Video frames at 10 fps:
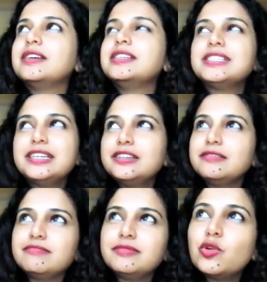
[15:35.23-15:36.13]
See,
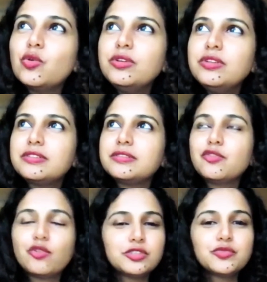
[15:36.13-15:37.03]
don't
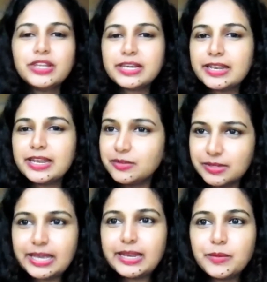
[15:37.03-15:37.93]
forcefully connect
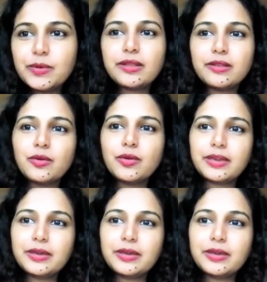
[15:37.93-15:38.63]
with anyone. Okay.